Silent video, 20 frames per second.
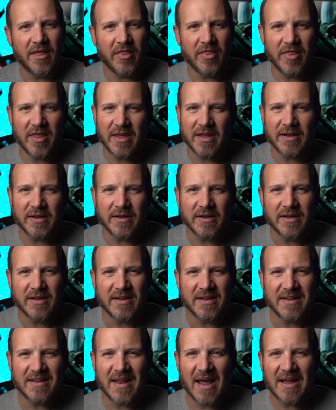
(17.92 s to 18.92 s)
Then,
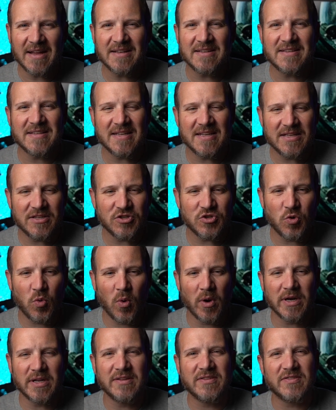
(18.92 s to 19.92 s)

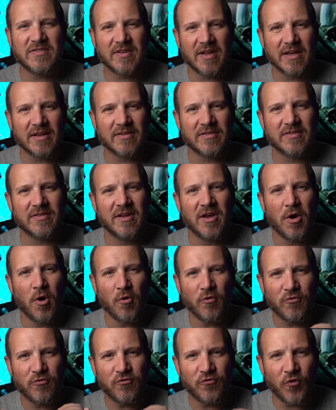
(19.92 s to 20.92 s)
1926,
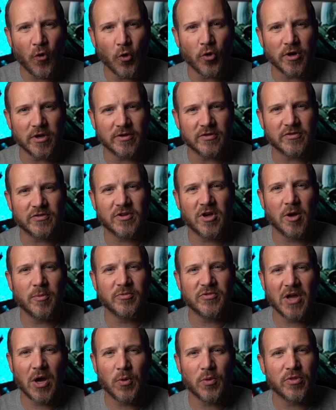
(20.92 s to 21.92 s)
Fortis
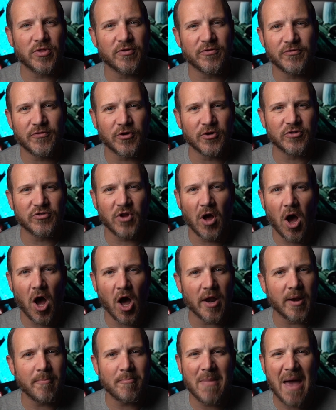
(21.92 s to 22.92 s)
comes out with the first
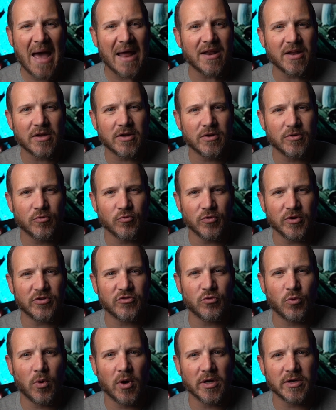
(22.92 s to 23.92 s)
automatic
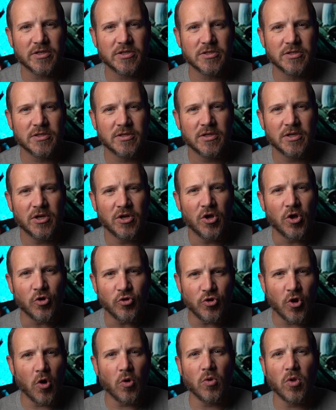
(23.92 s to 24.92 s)
wristwatch.
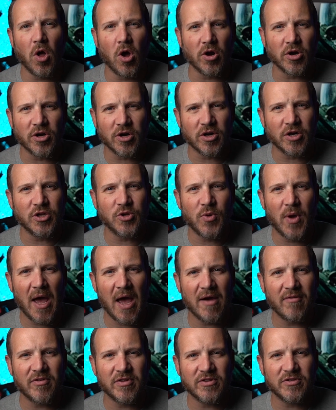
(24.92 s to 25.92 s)
No longer are you
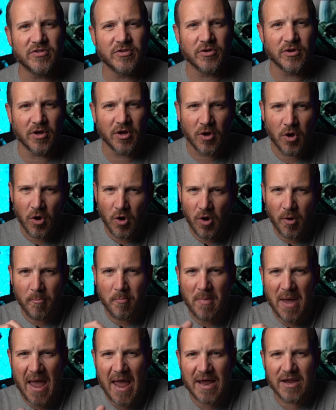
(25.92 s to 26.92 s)
having to
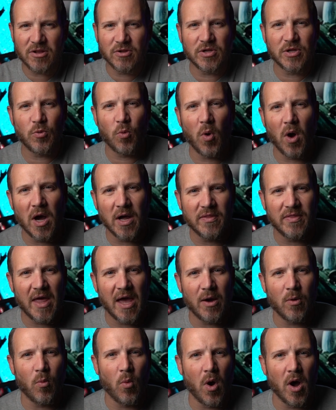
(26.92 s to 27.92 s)
manually wind
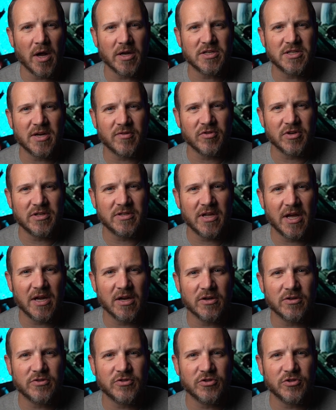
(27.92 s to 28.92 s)
that watch every day
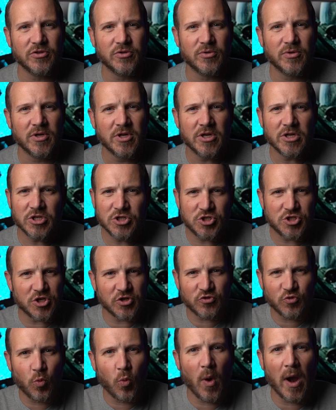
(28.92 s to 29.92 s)
or two.
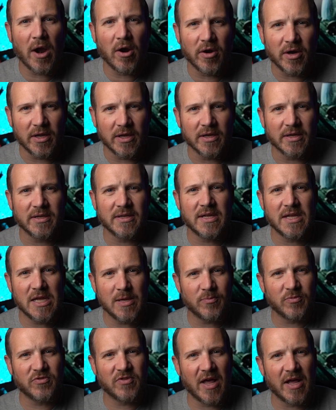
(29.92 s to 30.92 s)
Just wearing it
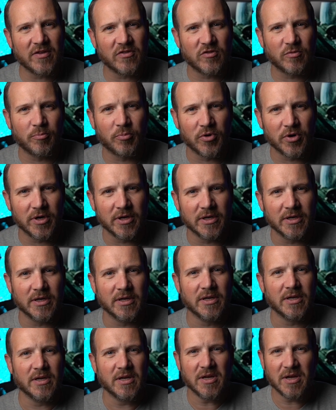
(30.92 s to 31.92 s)
keeps that spring
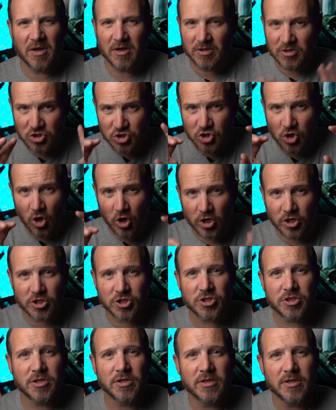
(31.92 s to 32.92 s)

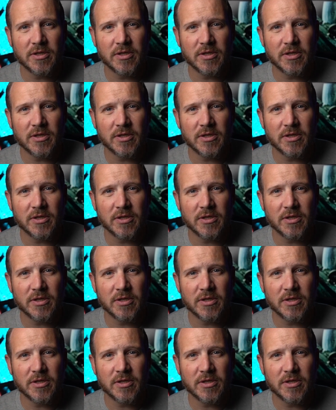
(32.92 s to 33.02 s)
charged.